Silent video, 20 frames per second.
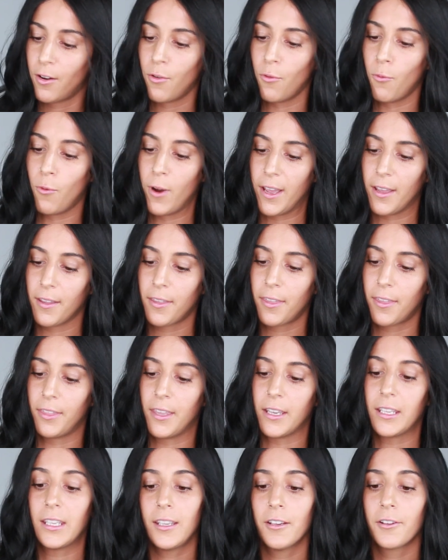with
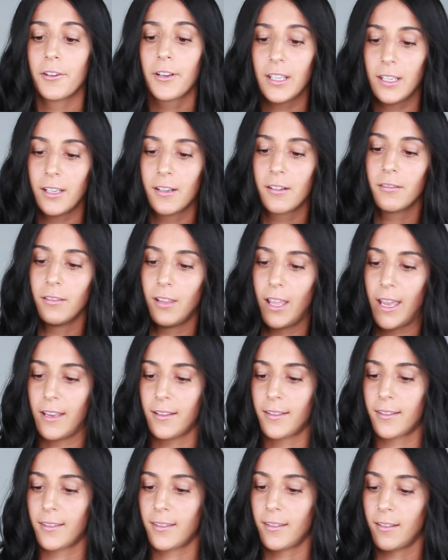the ear-to-ear
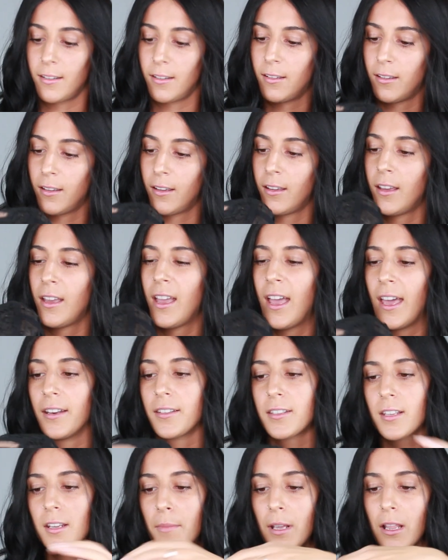lace. And
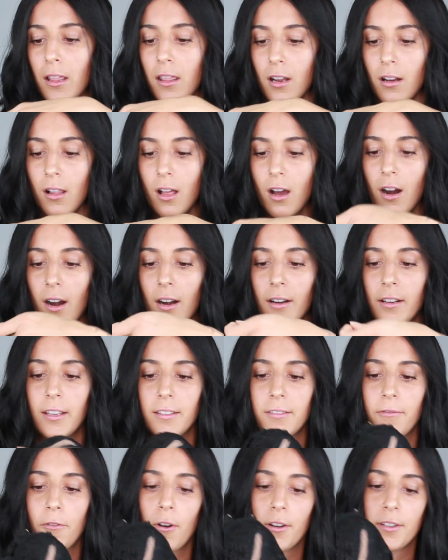it's gonna be a little hard because
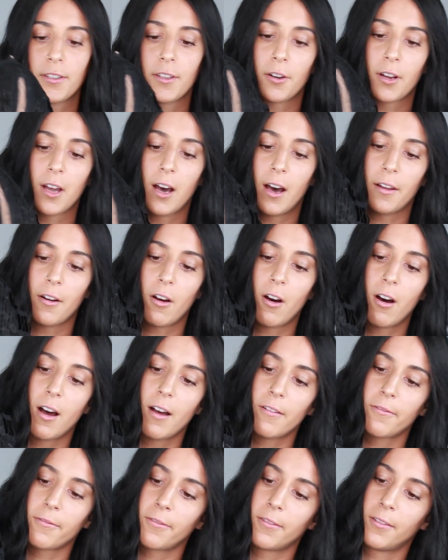of course they're cut
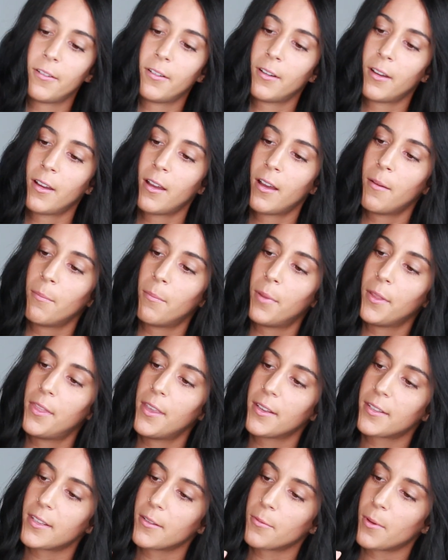off, but
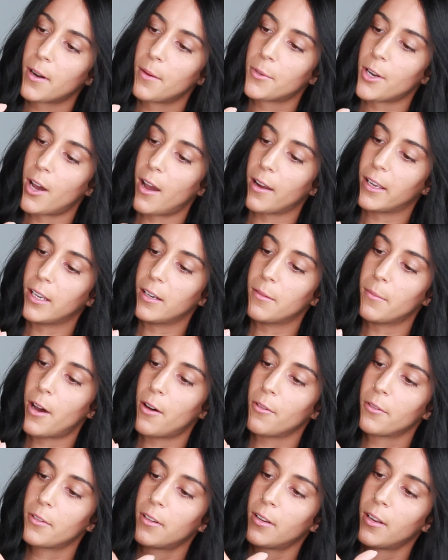this is what I'm talking
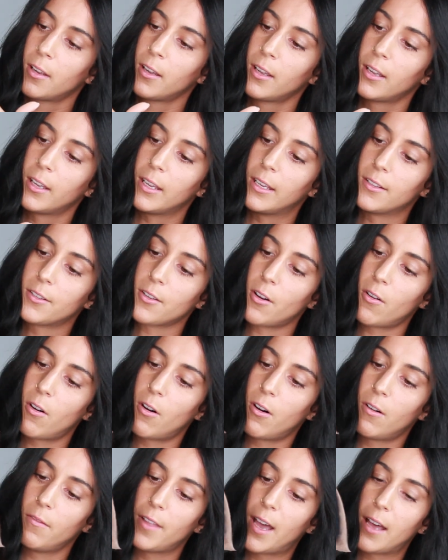about, is
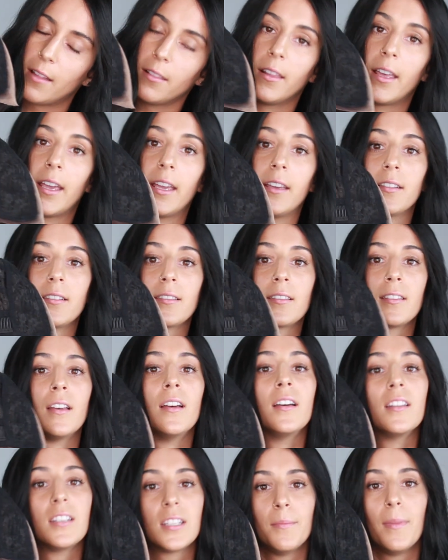all that lace
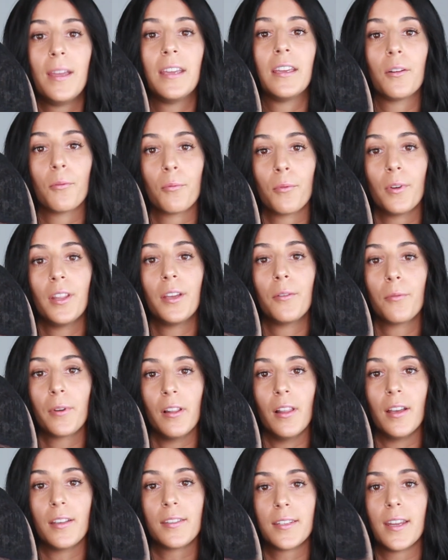to make it really
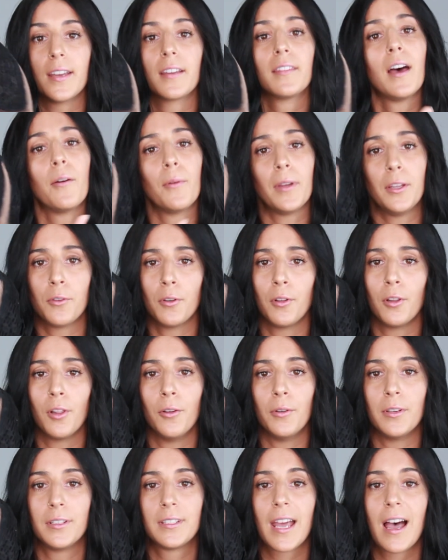realistic. That way you can glue
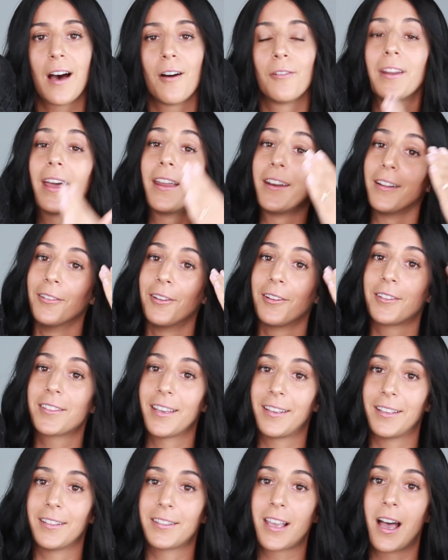it down and it looks
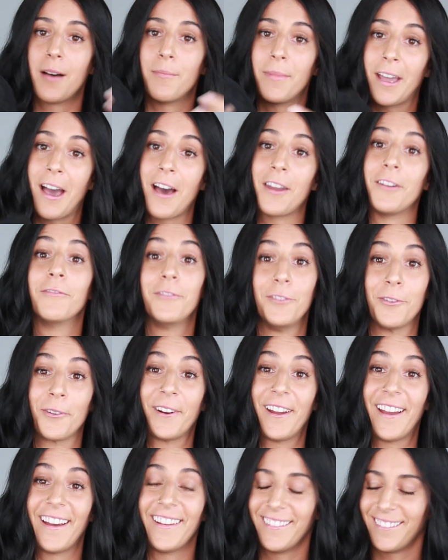like it's coming out of your
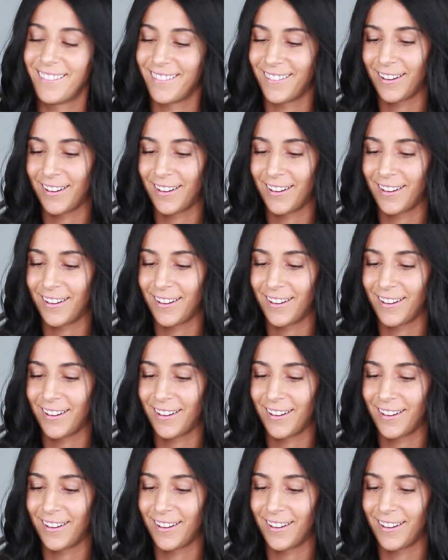head.